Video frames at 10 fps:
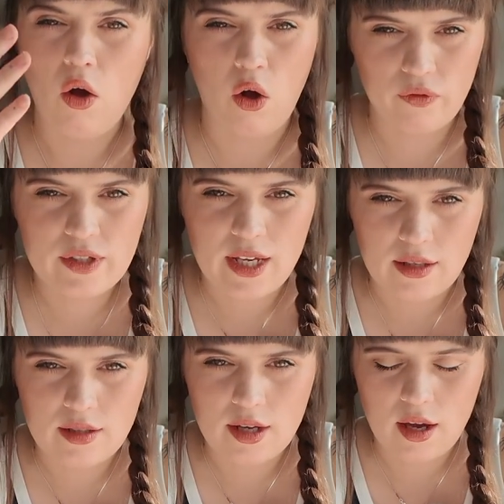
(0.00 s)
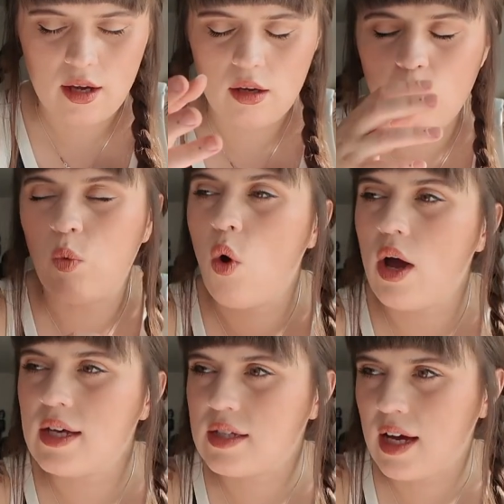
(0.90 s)
off center.
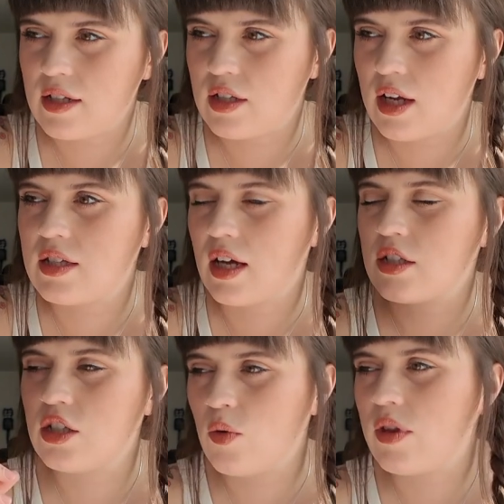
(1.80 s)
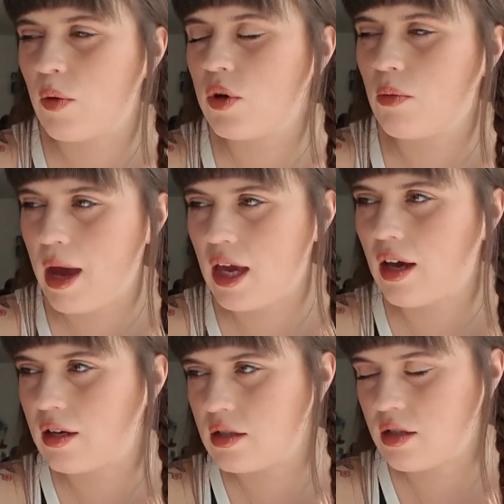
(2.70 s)
What is that? It's like to do with like when you're
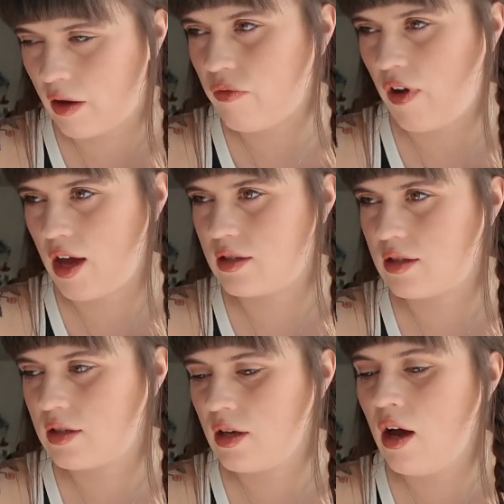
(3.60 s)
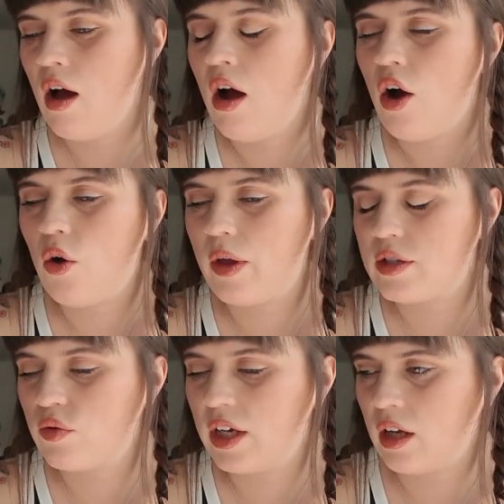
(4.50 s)
making a typeface. Oh,
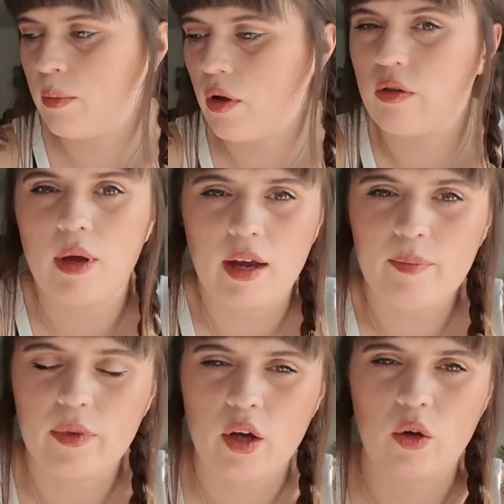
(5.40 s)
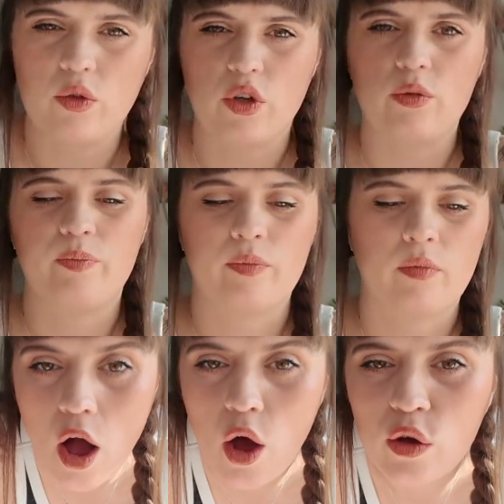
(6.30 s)
that's really going to bother me. Hold on.
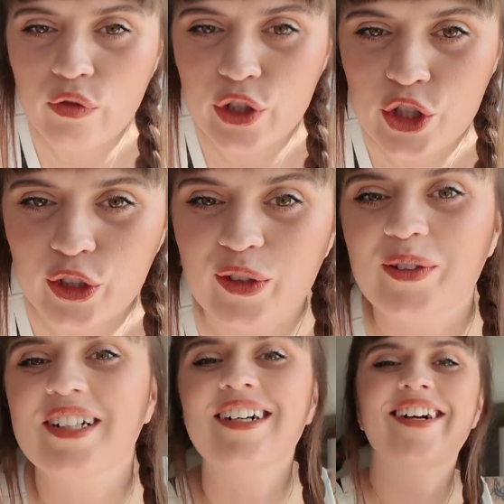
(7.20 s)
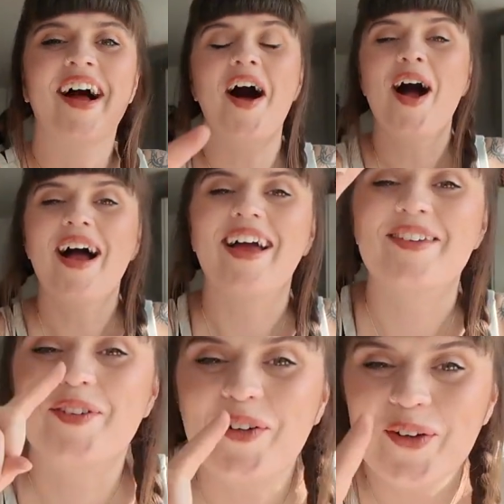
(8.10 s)
Overshoot.
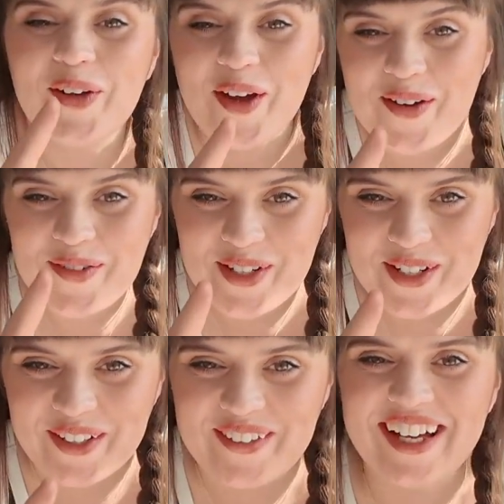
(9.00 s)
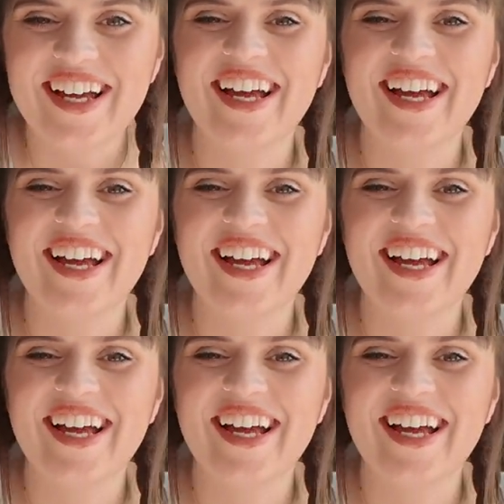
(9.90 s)
It's called overshoot.